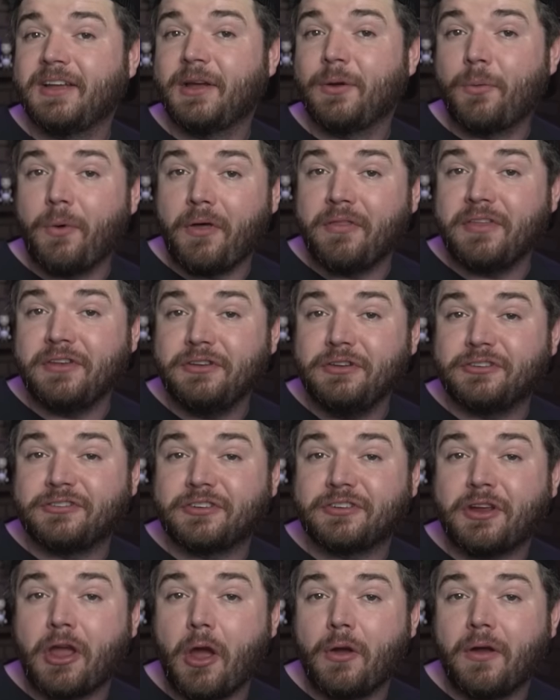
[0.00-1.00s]
well, then you should
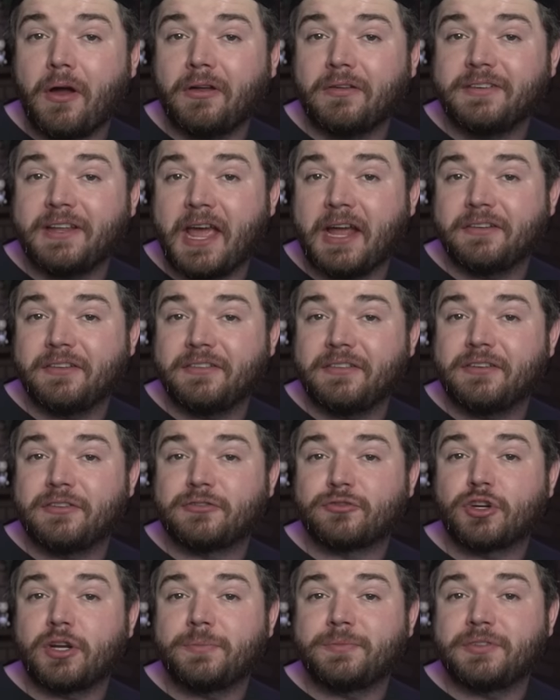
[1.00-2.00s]
go on down to the
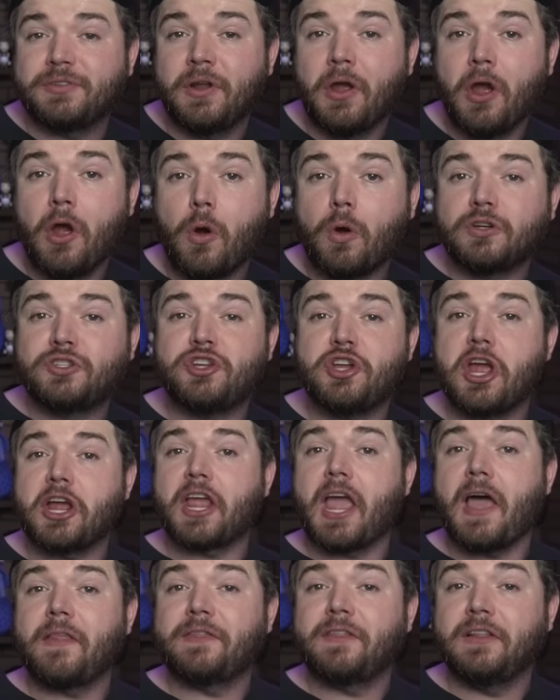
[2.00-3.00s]
description or check
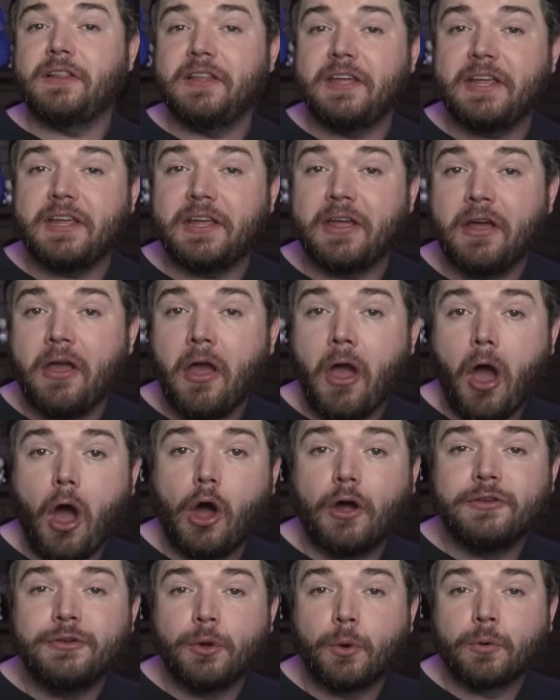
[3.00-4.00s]
out the link
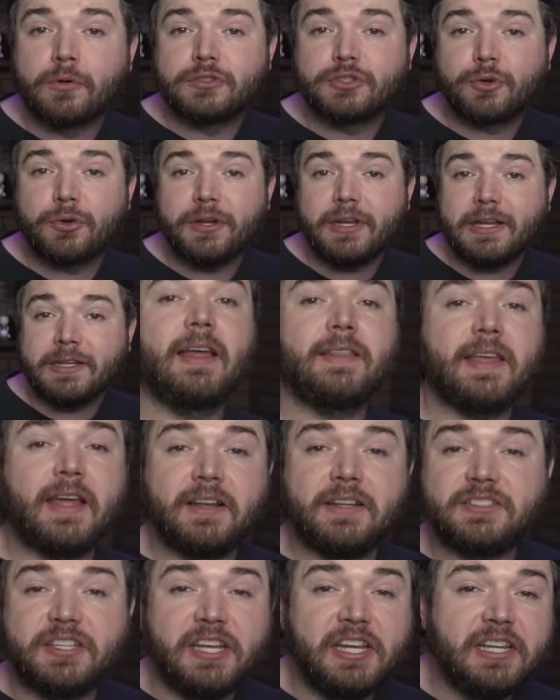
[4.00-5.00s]
on your screen. That
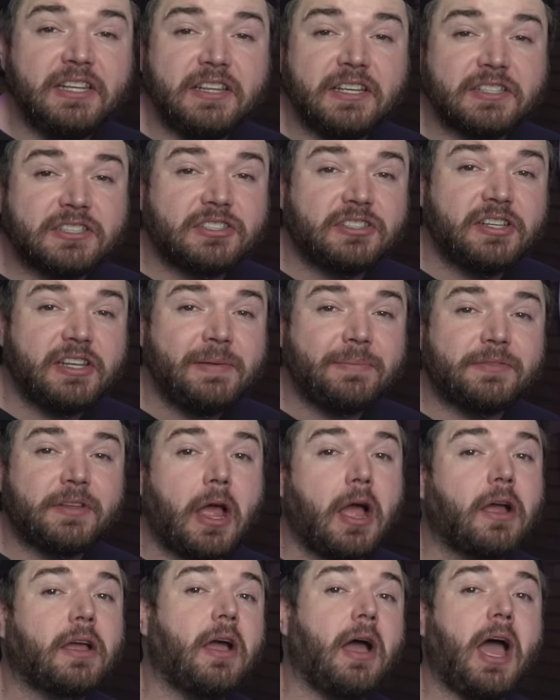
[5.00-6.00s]
is
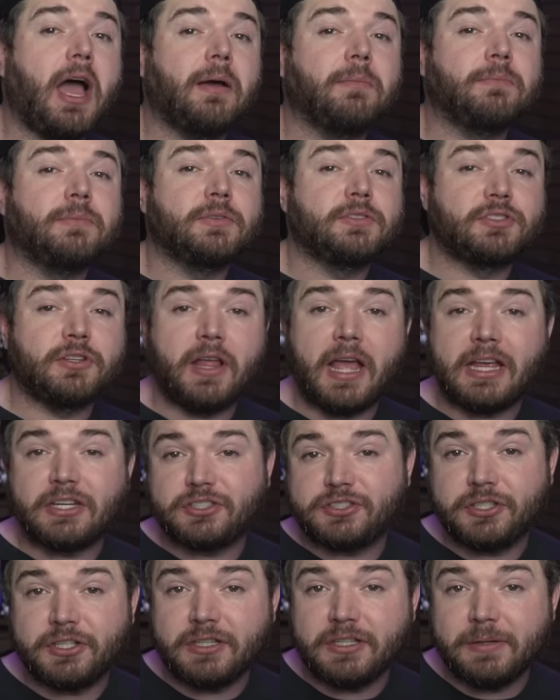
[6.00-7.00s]
helixsleep.com slash
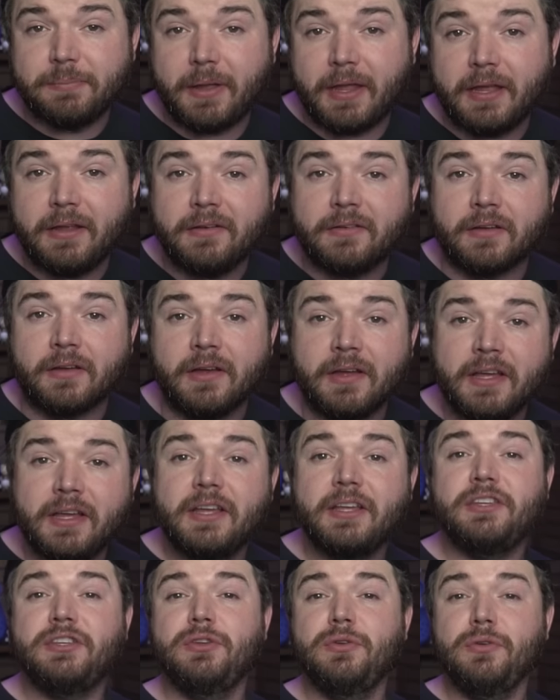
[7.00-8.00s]
jigglypanda.
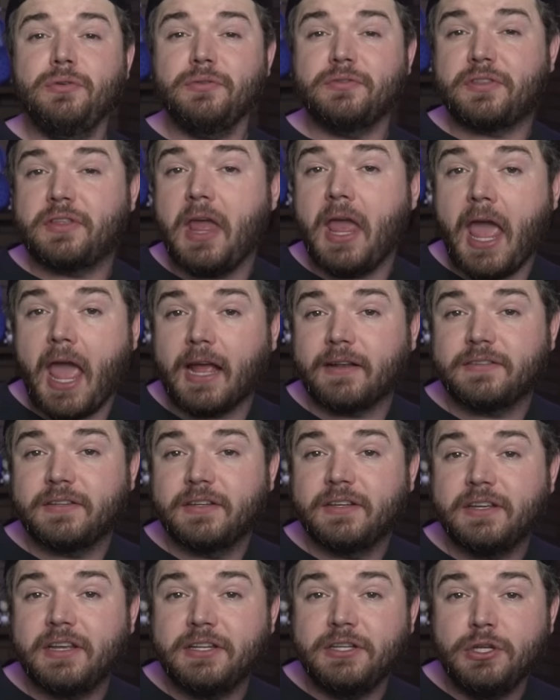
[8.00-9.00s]
Use that
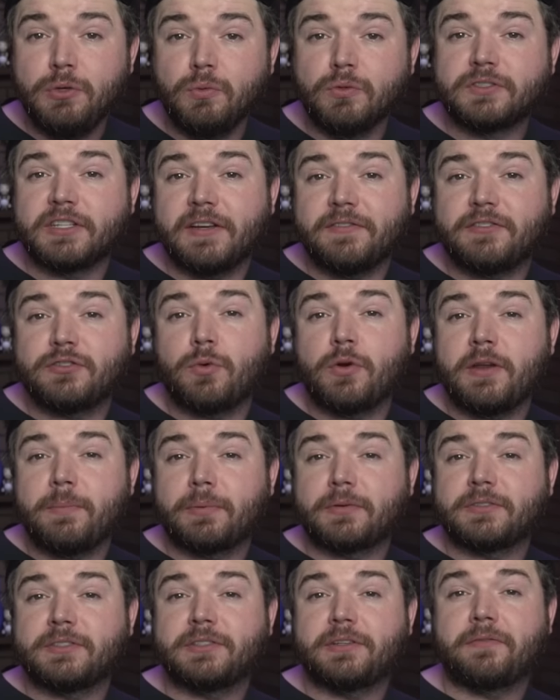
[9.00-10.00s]
and you will save
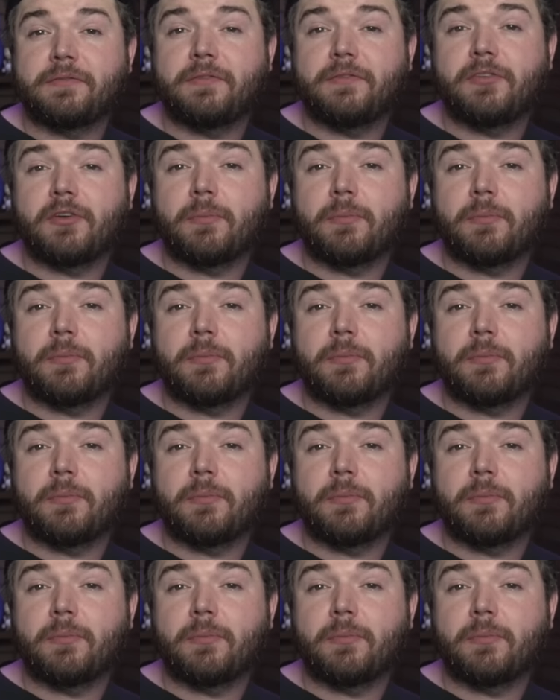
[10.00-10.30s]
20% off of your